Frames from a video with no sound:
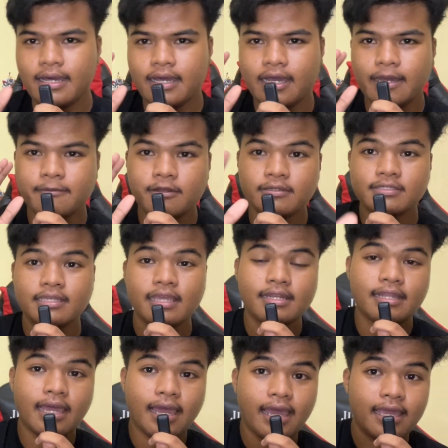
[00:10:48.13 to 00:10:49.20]
I'm not saying
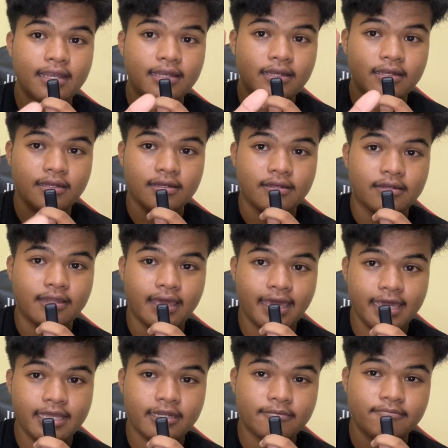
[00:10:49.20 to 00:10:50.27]
that I
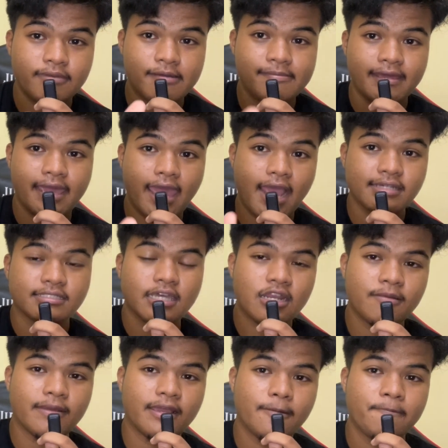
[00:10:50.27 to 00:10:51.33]
hate Beyblade X
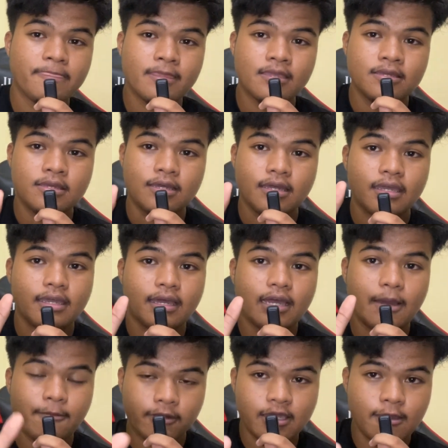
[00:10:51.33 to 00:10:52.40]
anime.
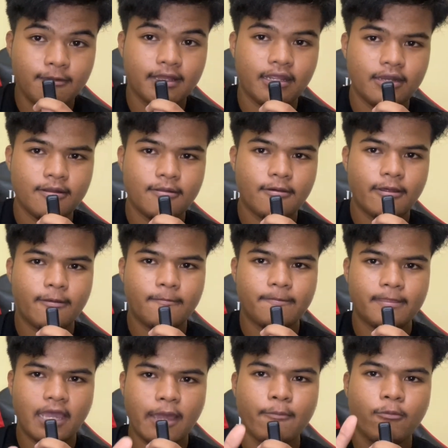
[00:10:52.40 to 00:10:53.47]
I'm okay with it.
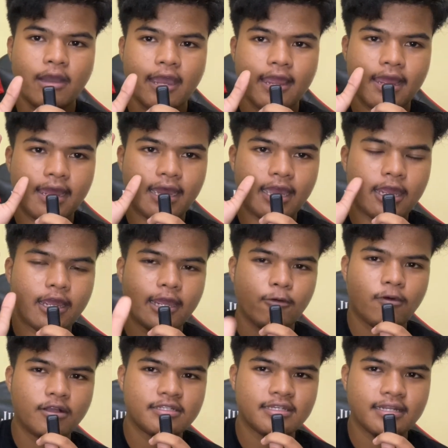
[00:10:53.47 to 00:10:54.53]
I
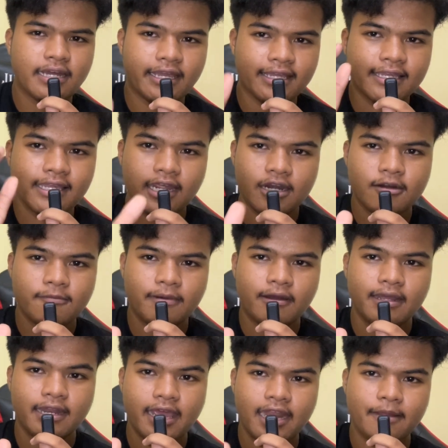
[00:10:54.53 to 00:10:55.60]
watch it. I care
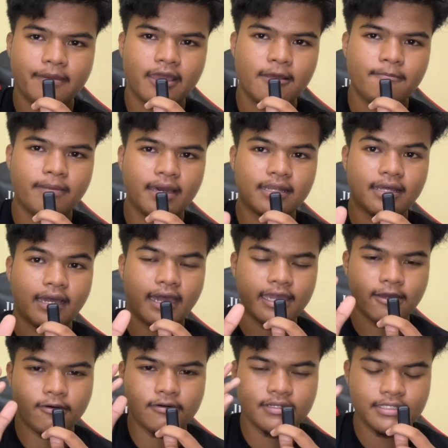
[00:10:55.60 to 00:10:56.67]
about the anime, but
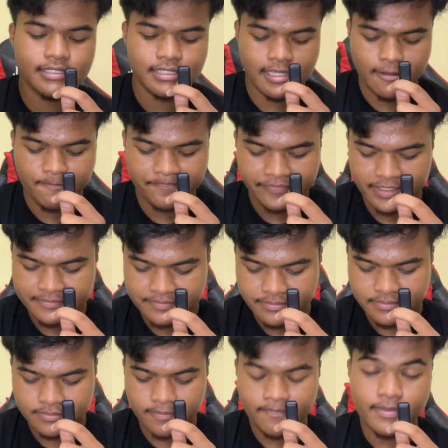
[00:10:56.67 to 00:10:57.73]
I honestly
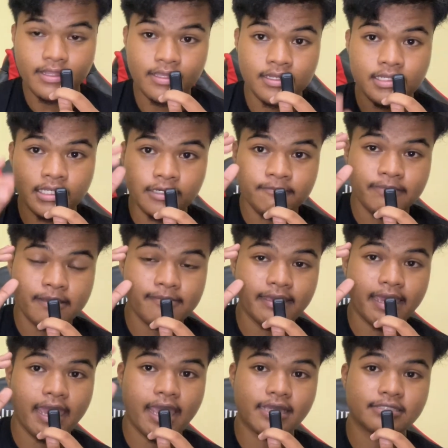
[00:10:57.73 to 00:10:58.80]
love
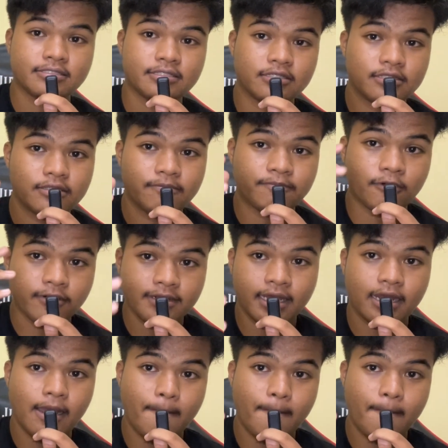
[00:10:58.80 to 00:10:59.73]
Beyblade X product